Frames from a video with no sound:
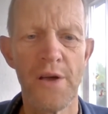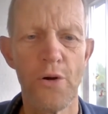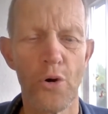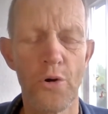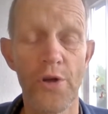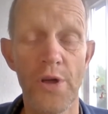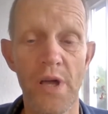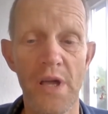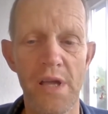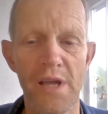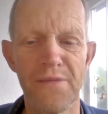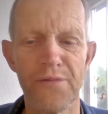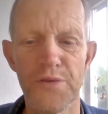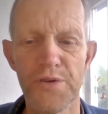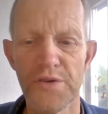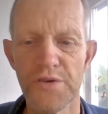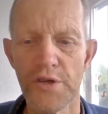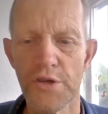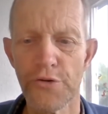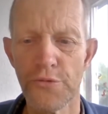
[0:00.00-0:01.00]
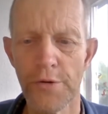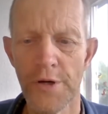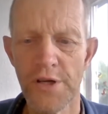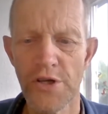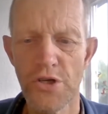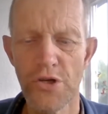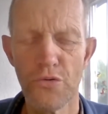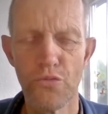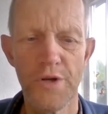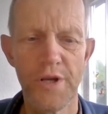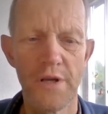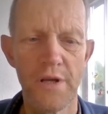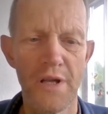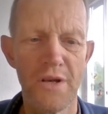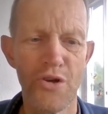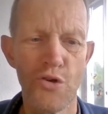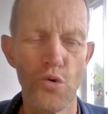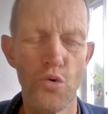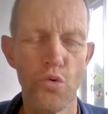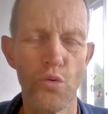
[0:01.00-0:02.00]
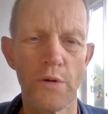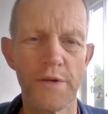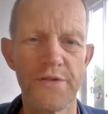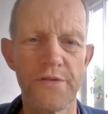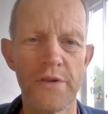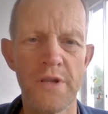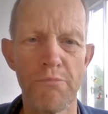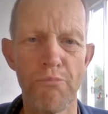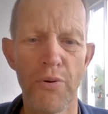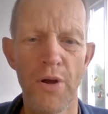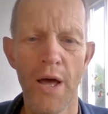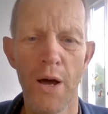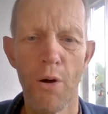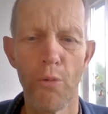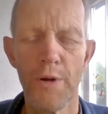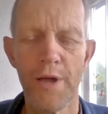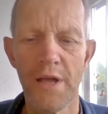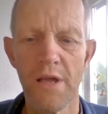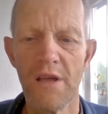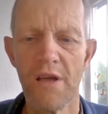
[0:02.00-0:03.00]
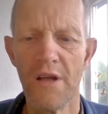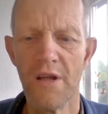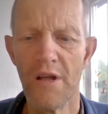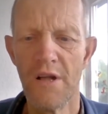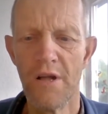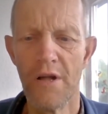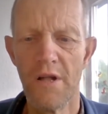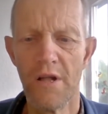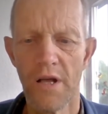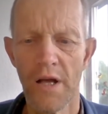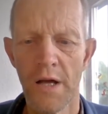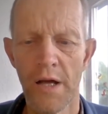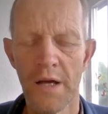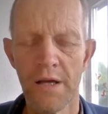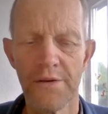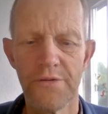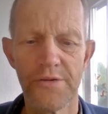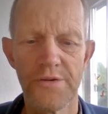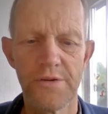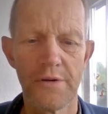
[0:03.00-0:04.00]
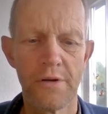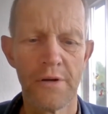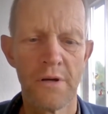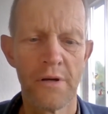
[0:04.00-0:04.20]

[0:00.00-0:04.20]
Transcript: okay, in this situation we can do with the plowing and